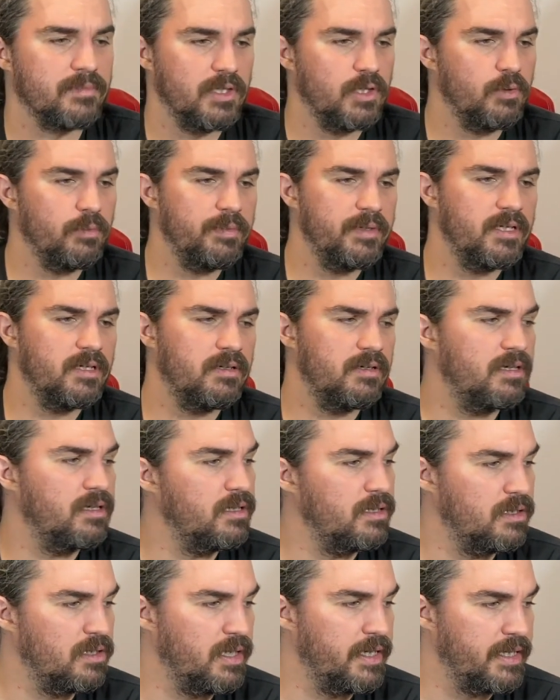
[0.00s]
a little bit
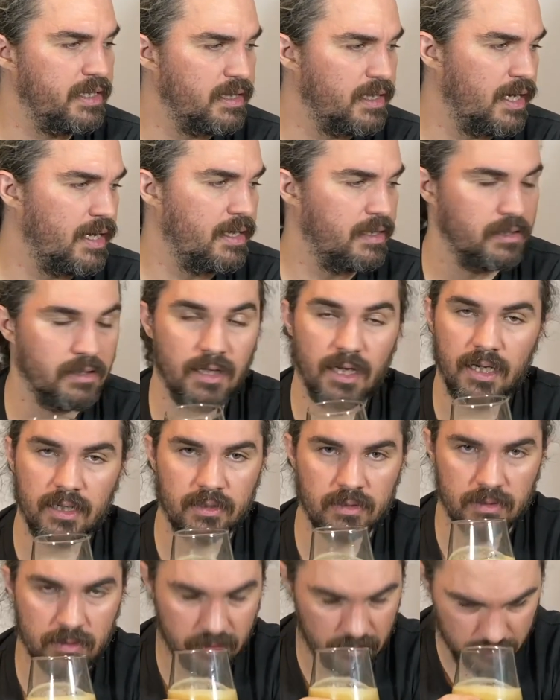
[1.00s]
of like that
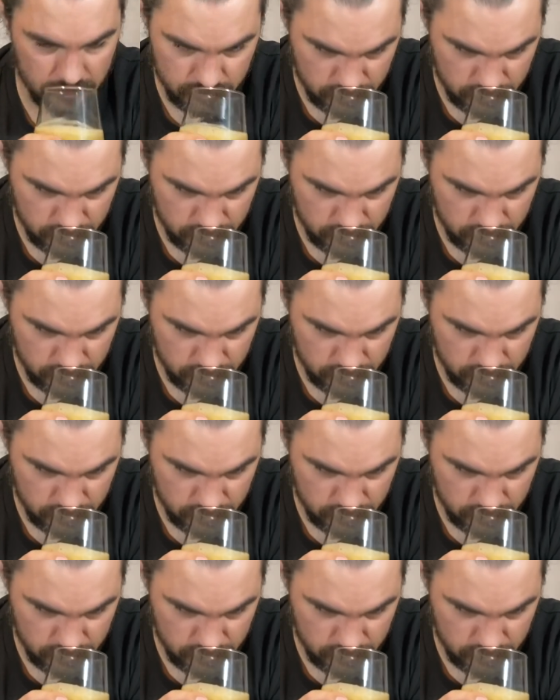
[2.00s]
lager